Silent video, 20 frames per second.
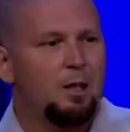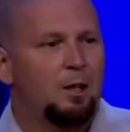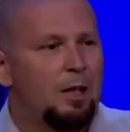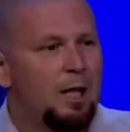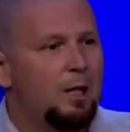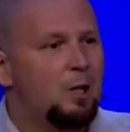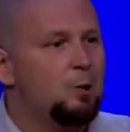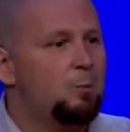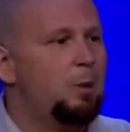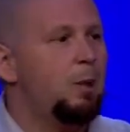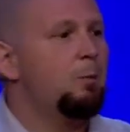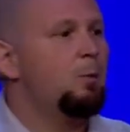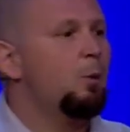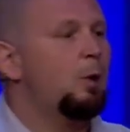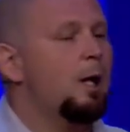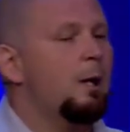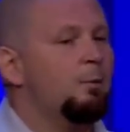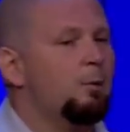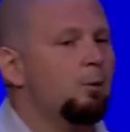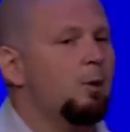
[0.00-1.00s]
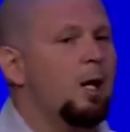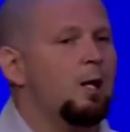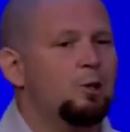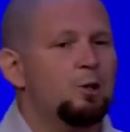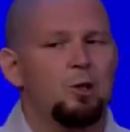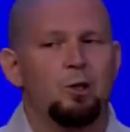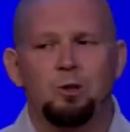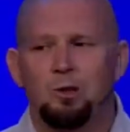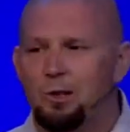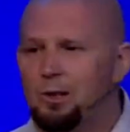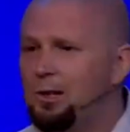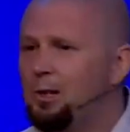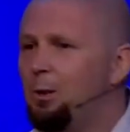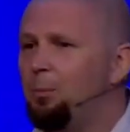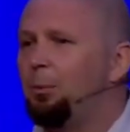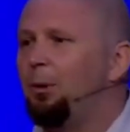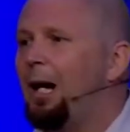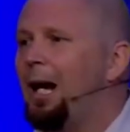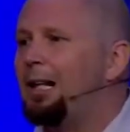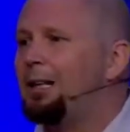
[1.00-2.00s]
Okay? There's people who come to the Rock Church that still
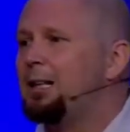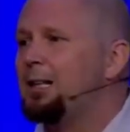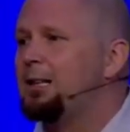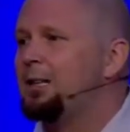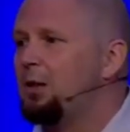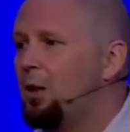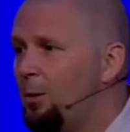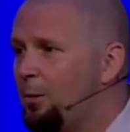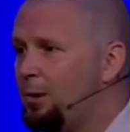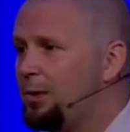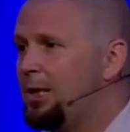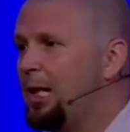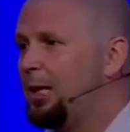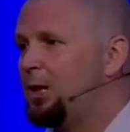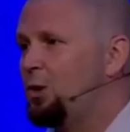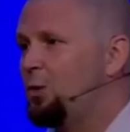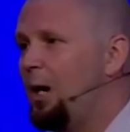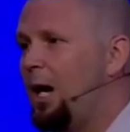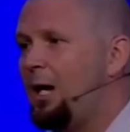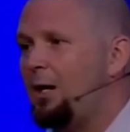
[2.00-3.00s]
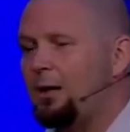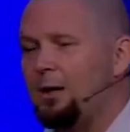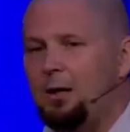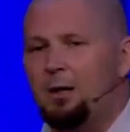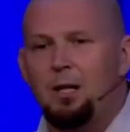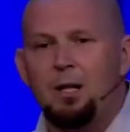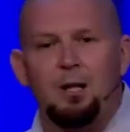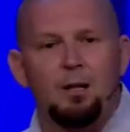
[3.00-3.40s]
practice homosexuality.